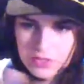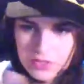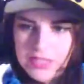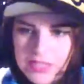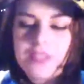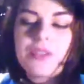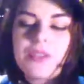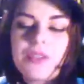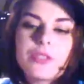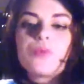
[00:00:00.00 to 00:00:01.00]
like that. So I
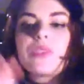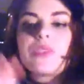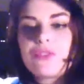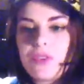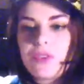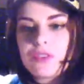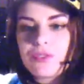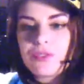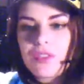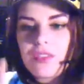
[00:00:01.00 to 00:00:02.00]
need to restructure
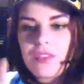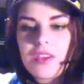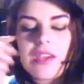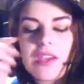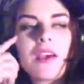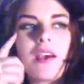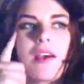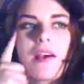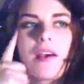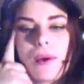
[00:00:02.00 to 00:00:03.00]
the thing.
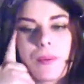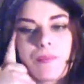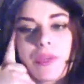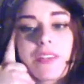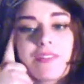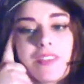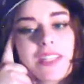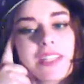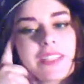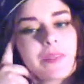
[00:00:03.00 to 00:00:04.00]
But I feel
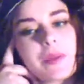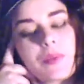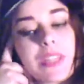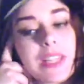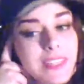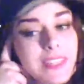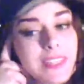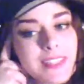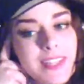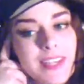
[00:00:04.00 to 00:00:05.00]
like the people that did
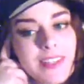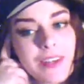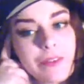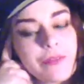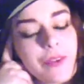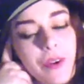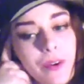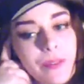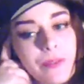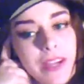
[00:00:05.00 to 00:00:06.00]
stay there for all
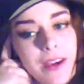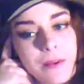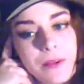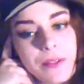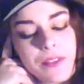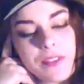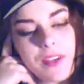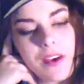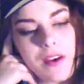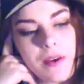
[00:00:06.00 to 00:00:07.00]
3 hours,
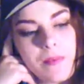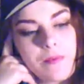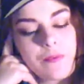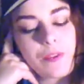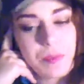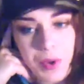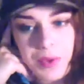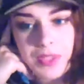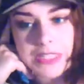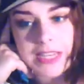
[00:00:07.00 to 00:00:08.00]
for
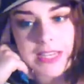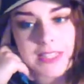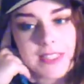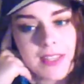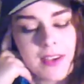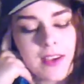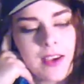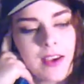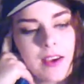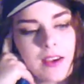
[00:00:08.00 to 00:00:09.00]
both days,
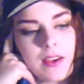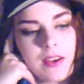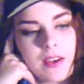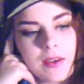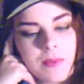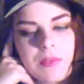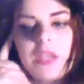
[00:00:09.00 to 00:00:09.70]
2